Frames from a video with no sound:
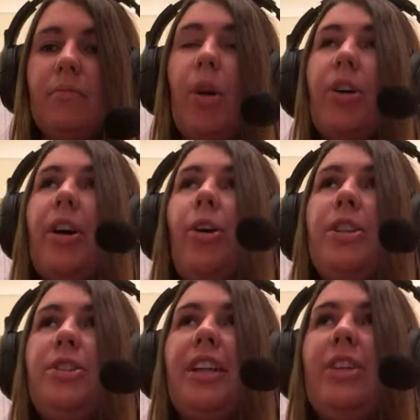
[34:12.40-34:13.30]

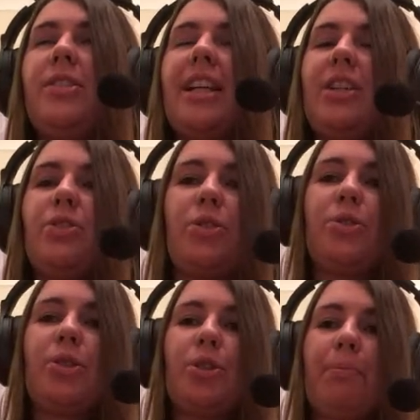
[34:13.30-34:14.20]
Always, like you said, he's
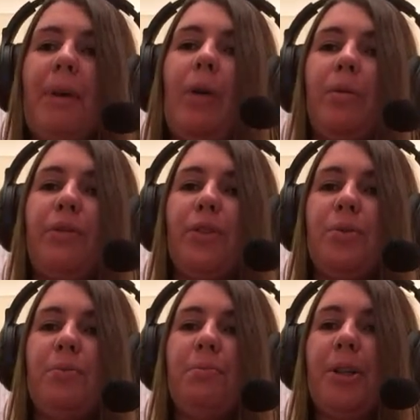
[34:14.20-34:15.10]
just such a
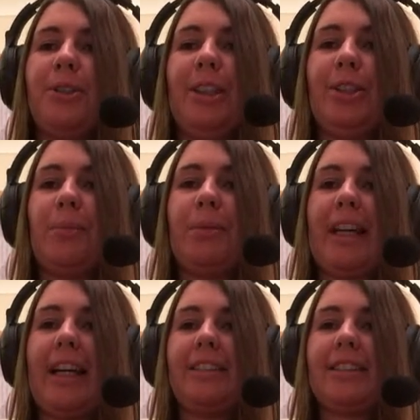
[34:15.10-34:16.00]
powerful person he's up
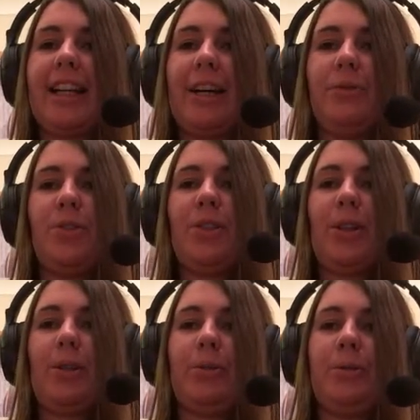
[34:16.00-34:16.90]
against. How do
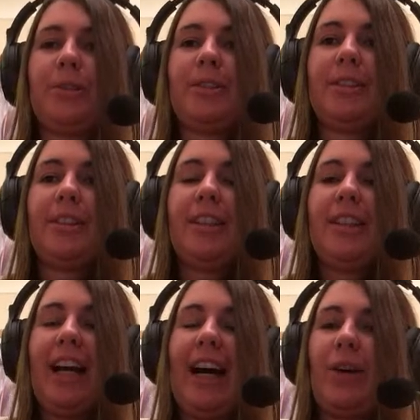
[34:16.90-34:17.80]
you
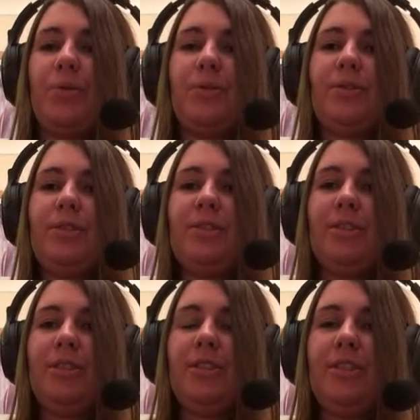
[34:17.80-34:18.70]

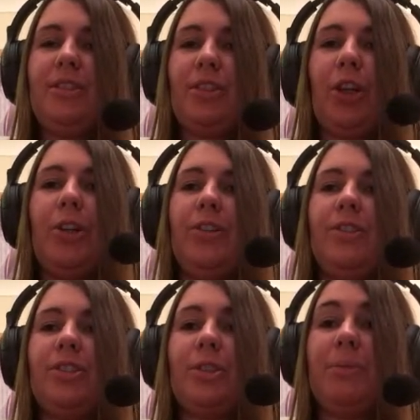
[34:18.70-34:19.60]

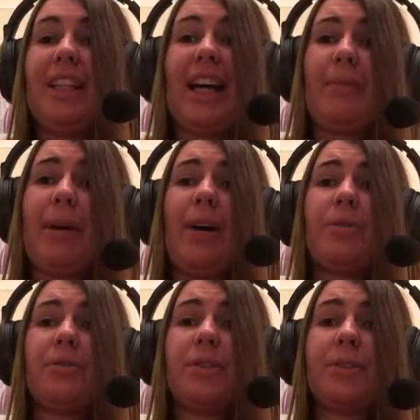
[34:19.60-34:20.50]
out-cun somebody that
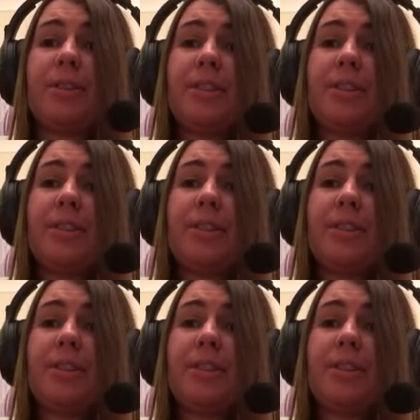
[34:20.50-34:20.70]
powerful?